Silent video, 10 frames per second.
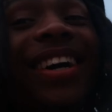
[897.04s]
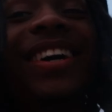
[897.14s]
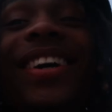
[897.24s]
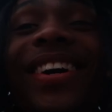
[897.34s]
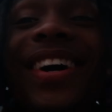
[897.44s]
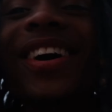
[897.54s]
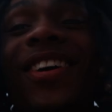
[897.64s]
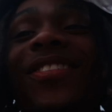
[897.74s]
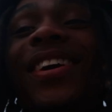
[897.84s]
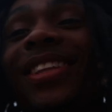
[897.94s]
I'm
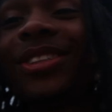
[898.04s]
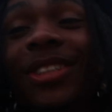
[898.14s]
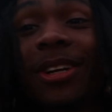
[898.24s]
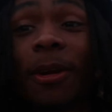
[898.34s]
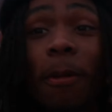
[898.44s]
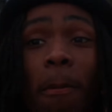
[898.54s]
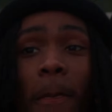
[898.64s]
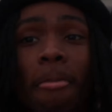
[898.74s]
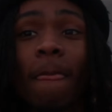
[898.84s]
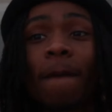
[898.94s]
gonna be at Leafy kid
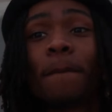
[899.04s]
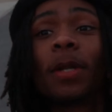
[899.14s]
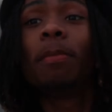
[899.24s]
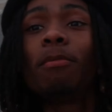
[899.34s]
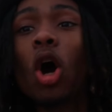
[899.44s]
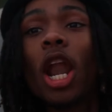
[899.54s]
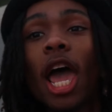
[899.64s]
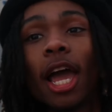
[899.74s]
In the morning.